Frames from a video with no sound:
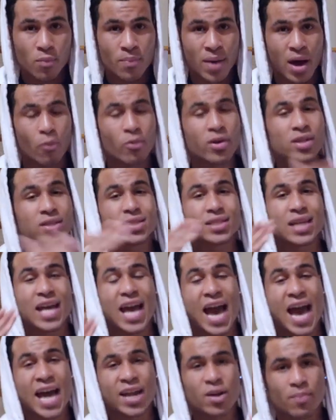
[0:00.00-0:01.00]
about? What is this
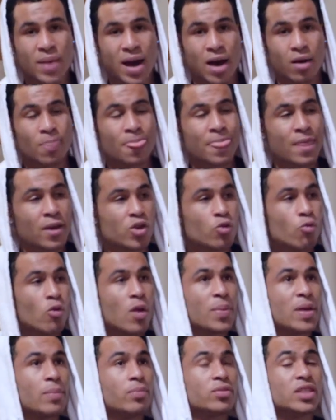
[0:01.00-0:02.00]
ad about? You
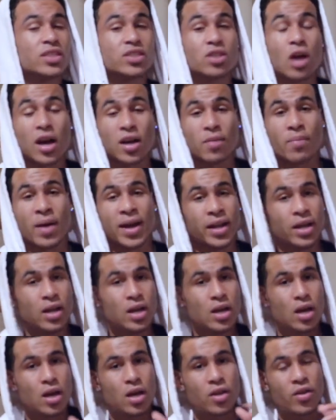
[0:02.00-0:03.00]
want people to talk about
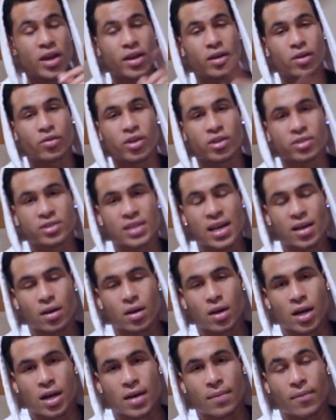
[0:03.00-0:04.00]
it. There's that
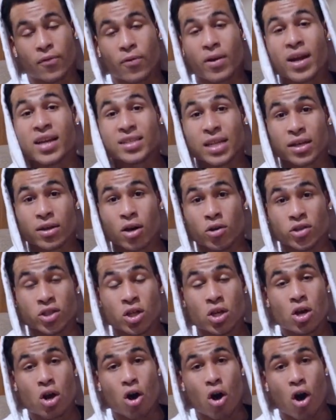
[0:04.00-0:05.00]
phrase that goes,
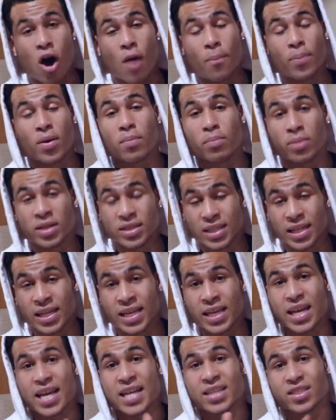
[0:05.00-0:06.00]
all
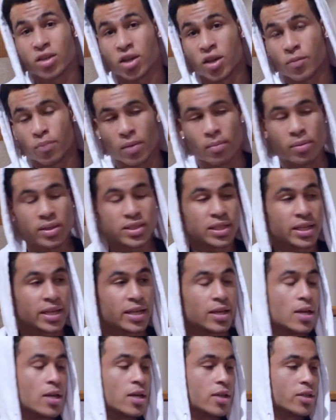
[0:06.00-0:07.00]
publicity is good
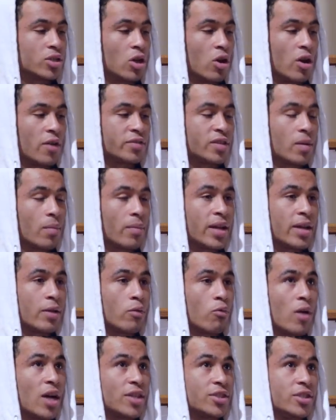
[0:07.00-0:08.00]
publicity. So if somebody
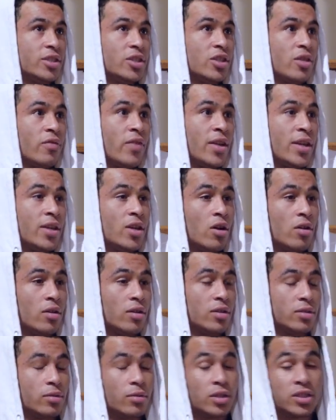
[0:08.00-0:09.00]
watches your video,
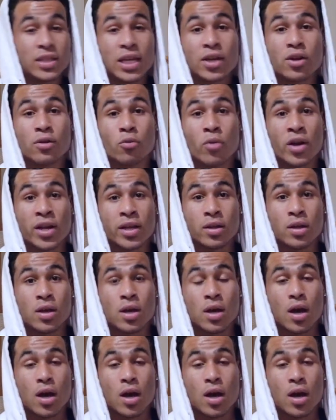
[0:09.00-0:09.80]
let's say you're running